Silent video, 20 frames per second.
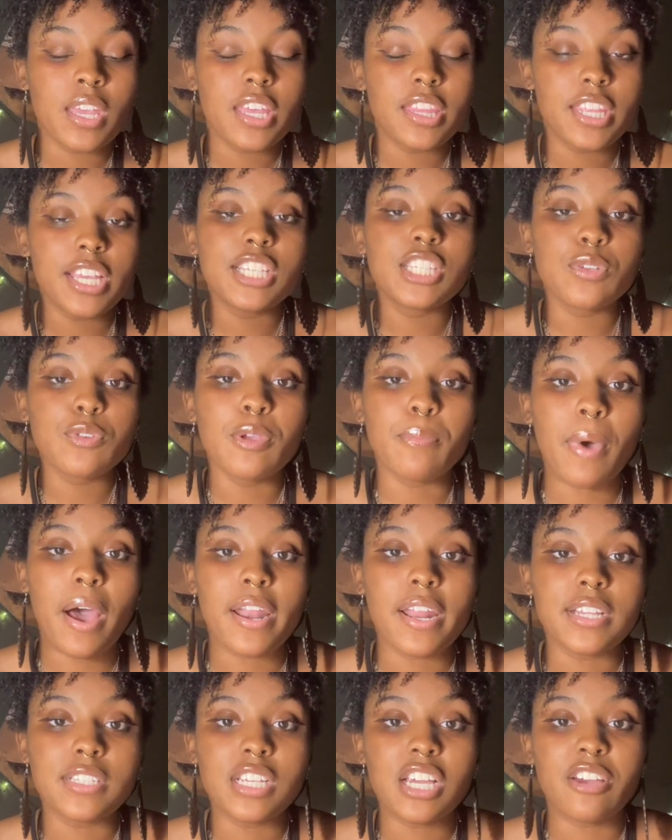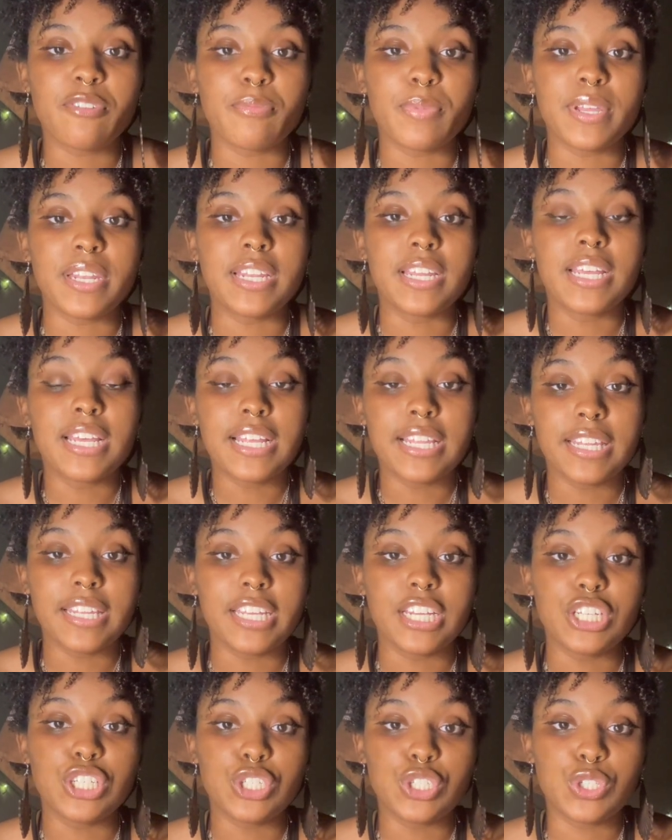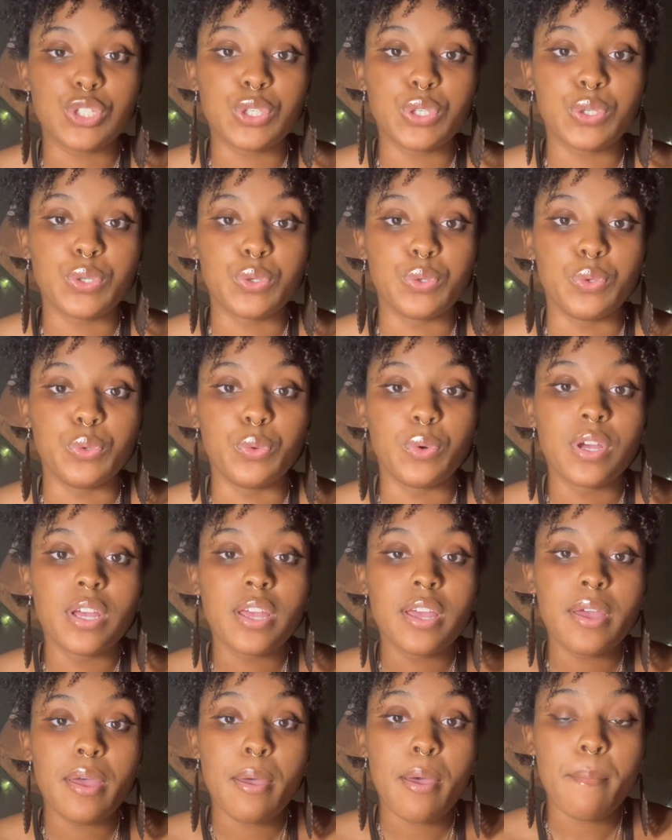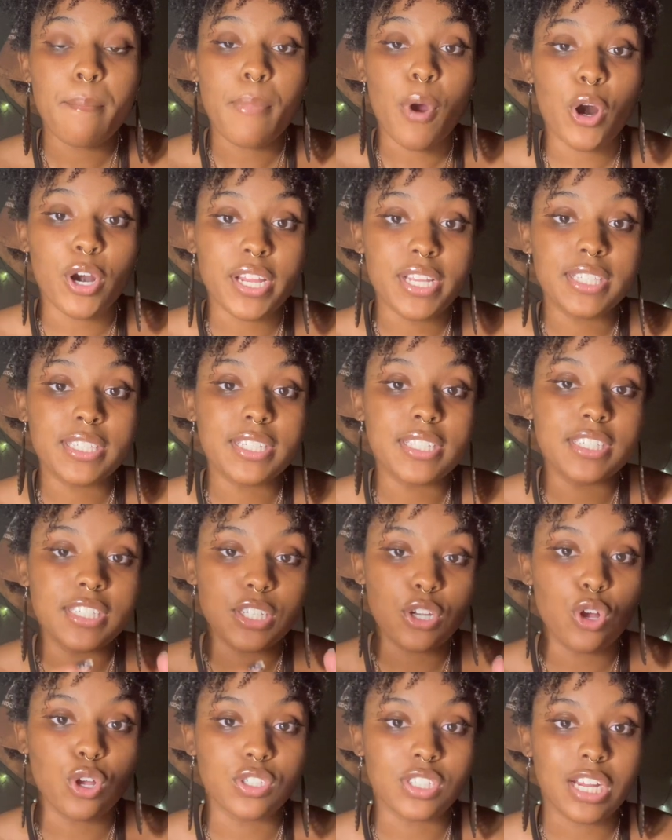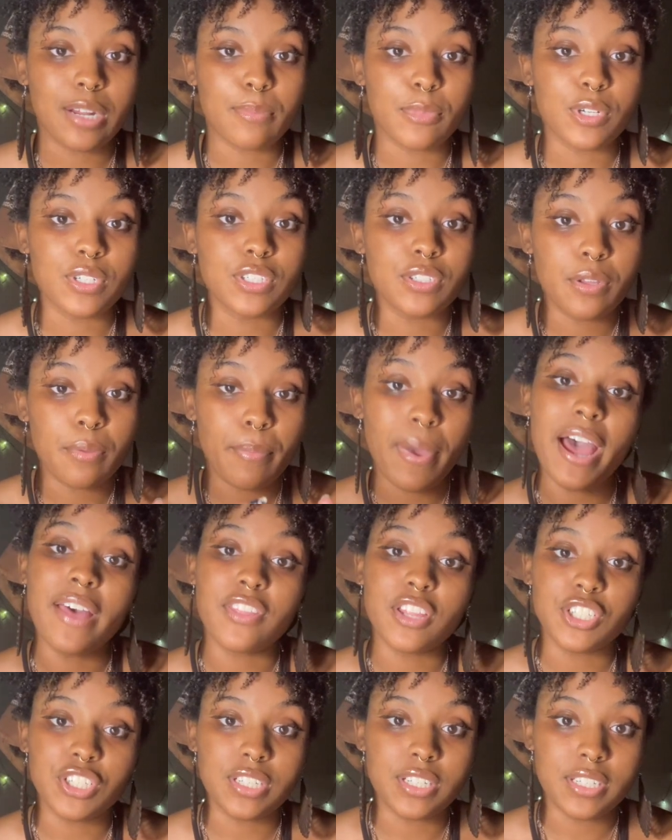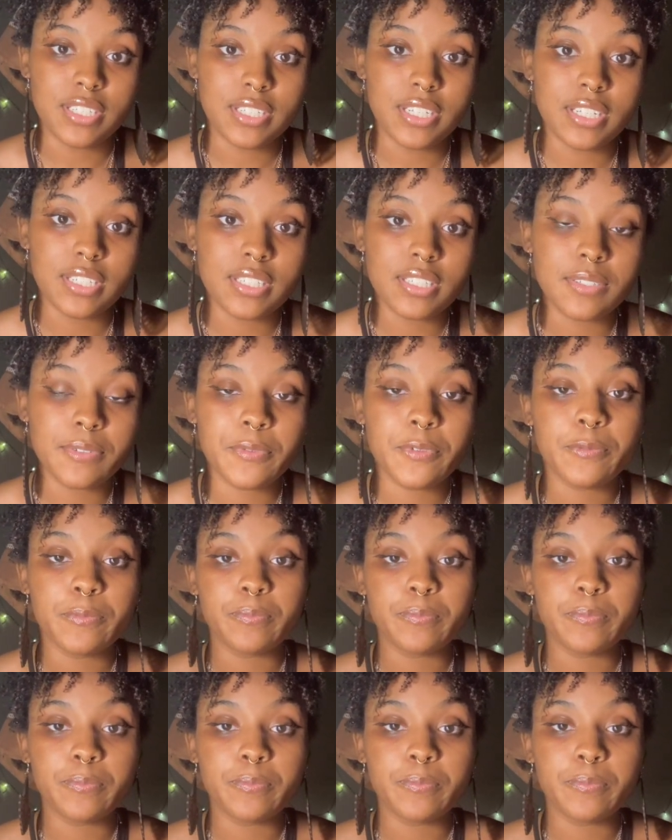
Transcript: These Lewy bodies have been linked to Parkinson's and Alzheimer's pathogenesis.